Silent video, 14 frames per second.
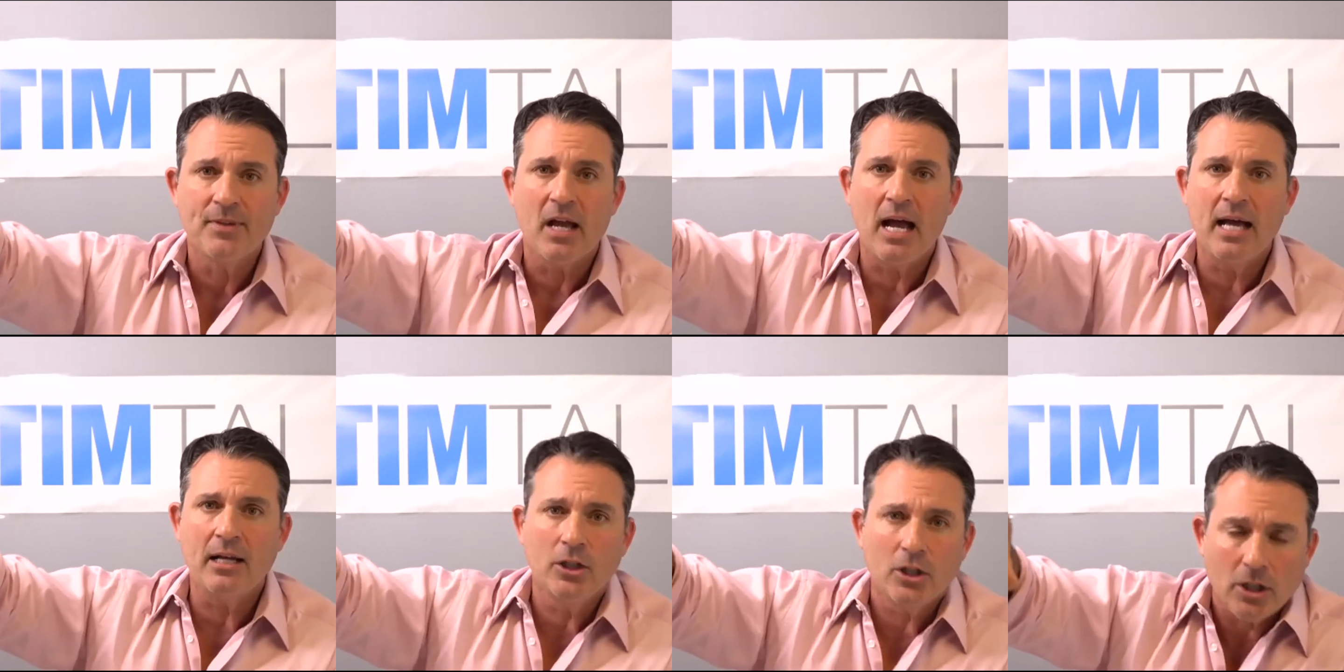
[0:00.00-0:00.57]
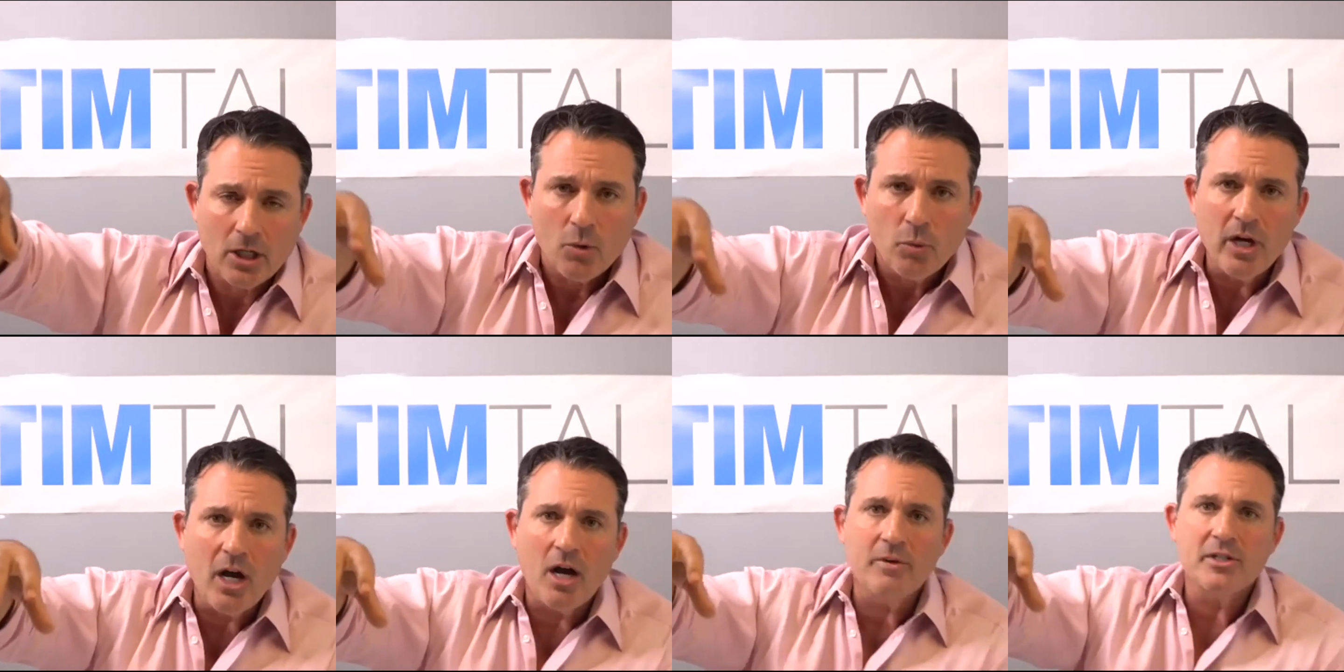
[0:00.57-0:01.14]
look, we
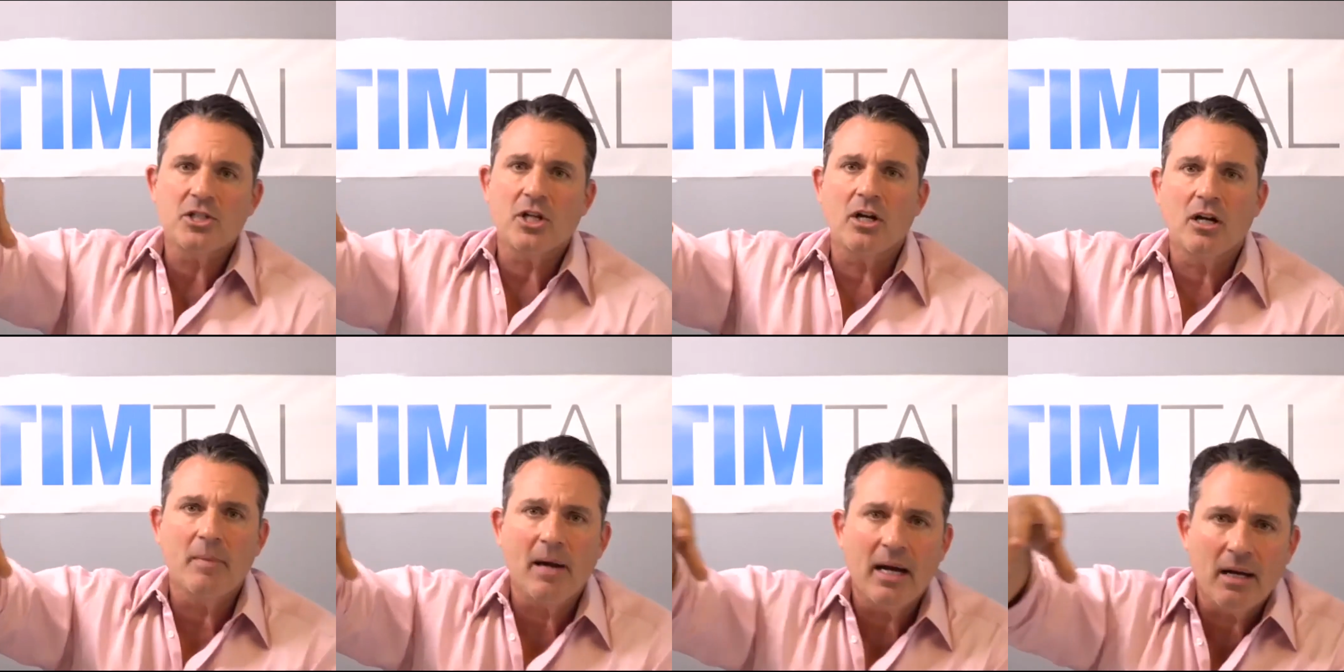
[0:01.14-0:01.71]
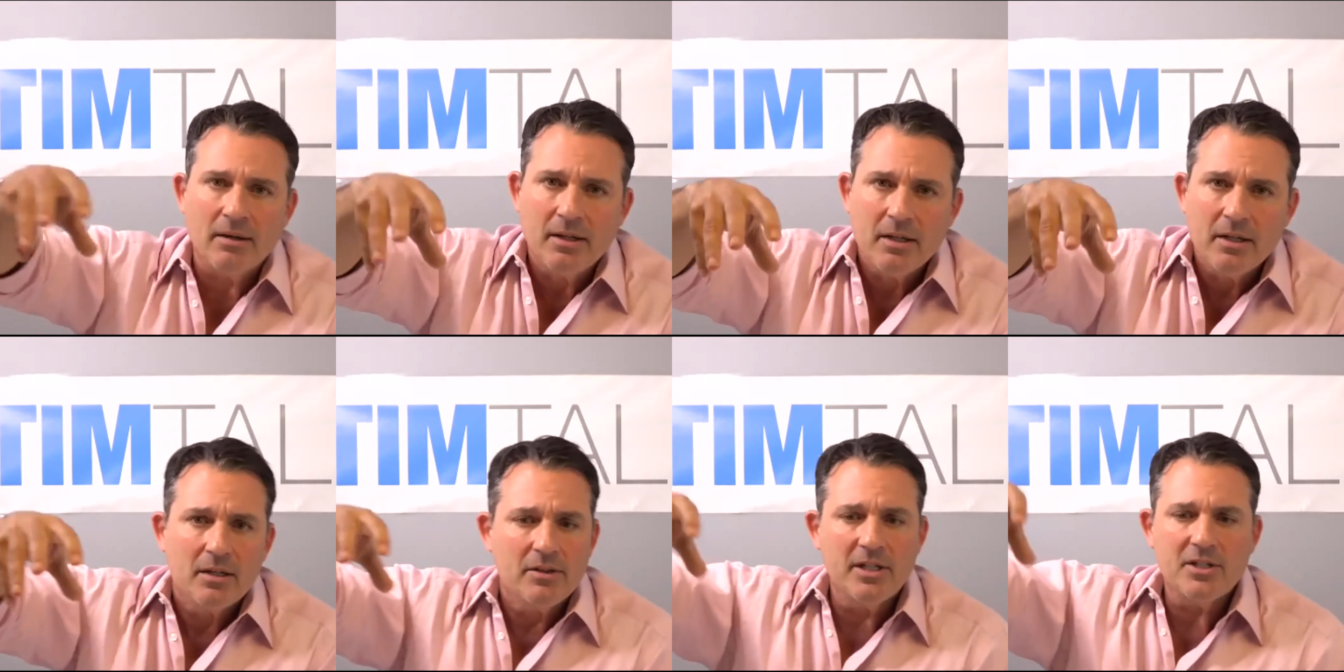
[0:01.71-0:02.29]
always talk about
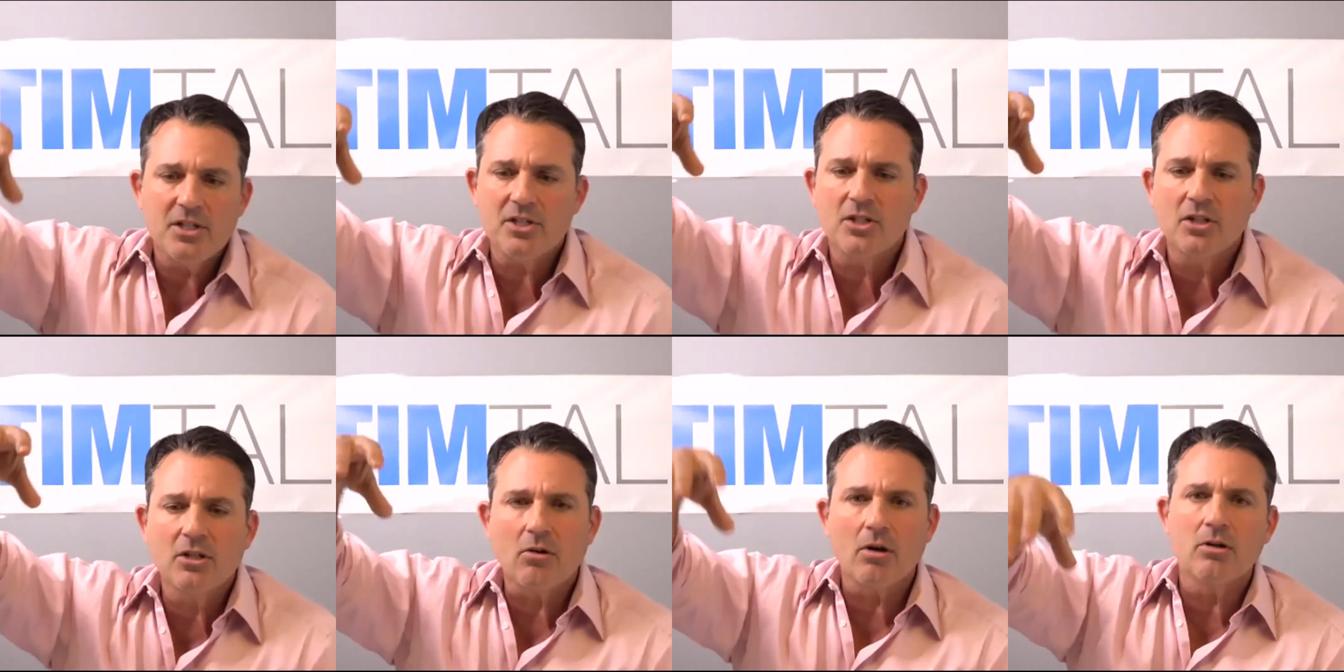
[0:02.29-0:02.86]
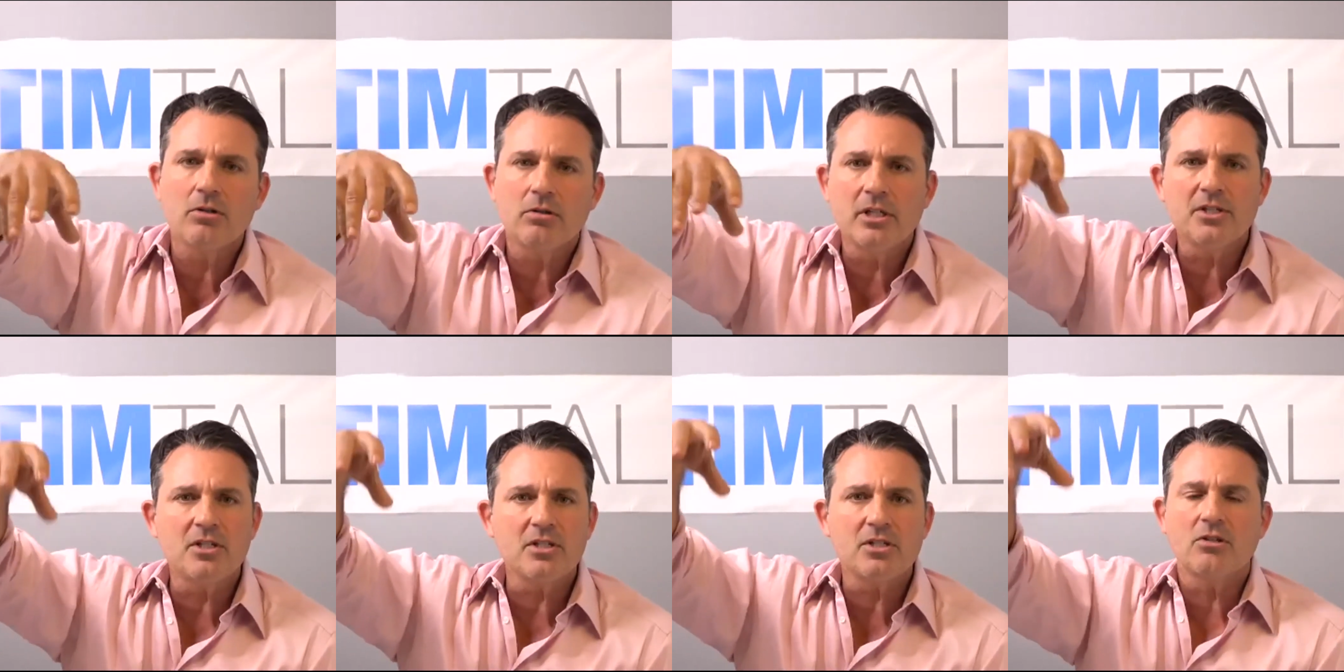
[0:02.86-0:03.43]
this is the
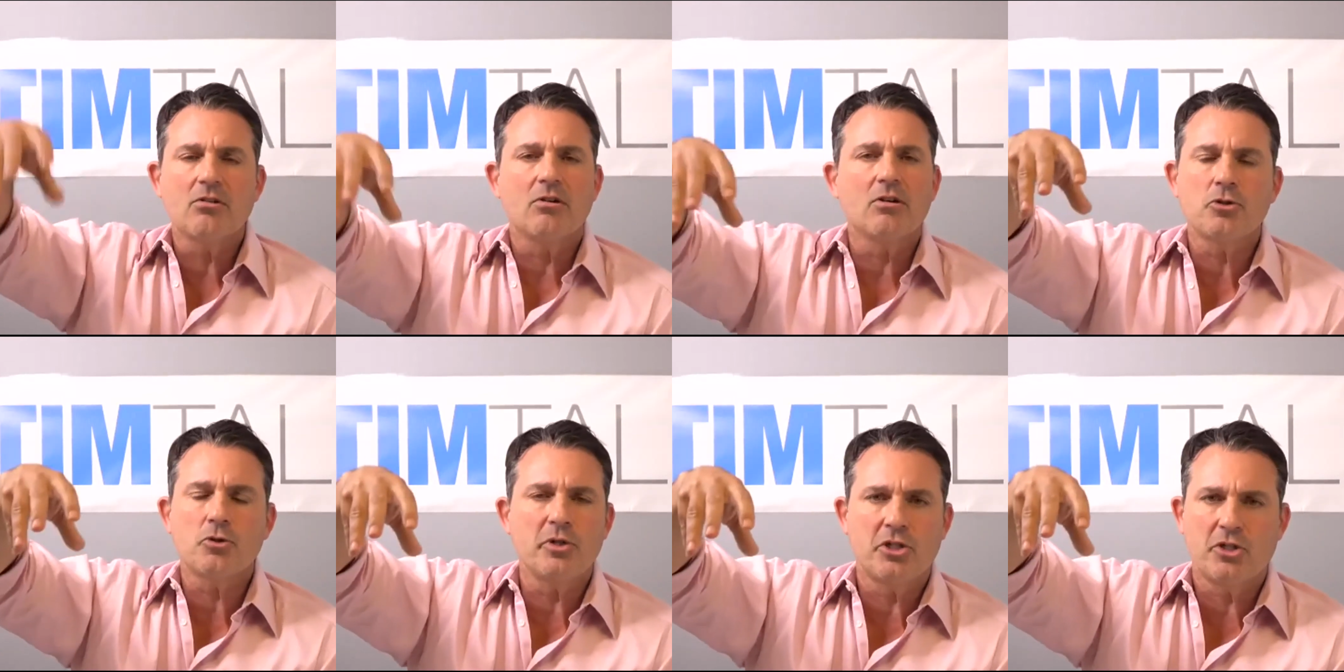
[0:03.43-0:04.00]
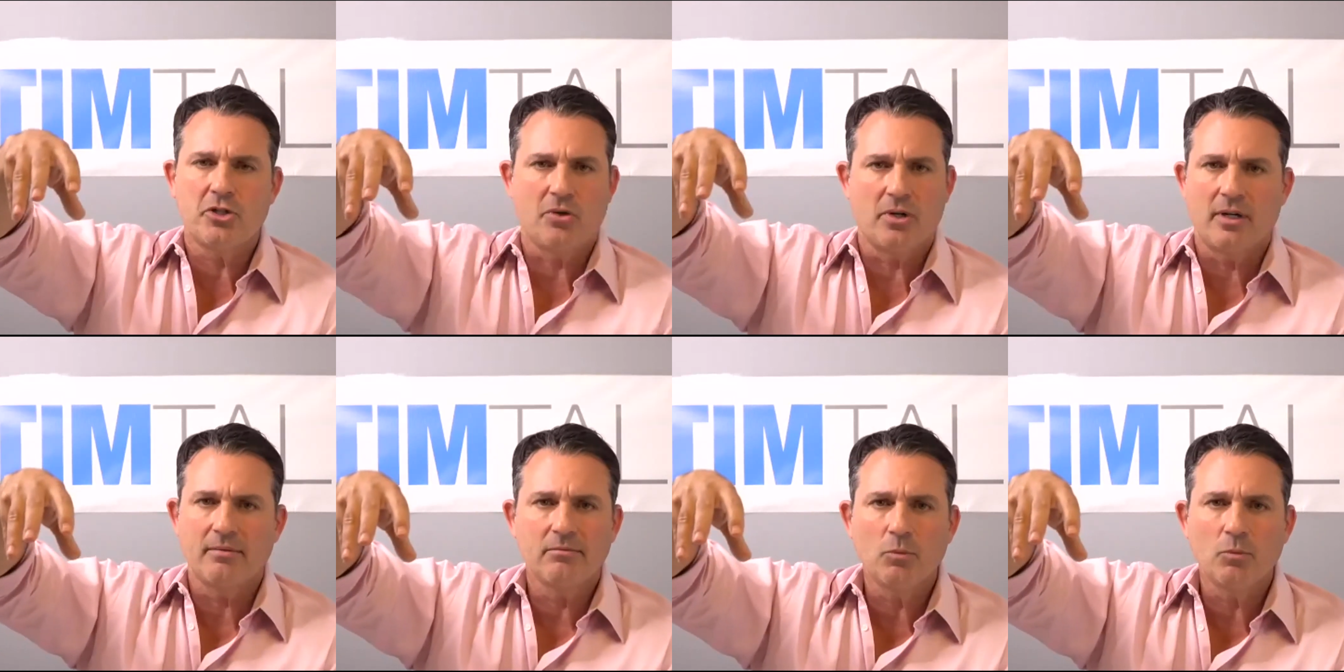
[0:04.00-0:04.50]
grocery store.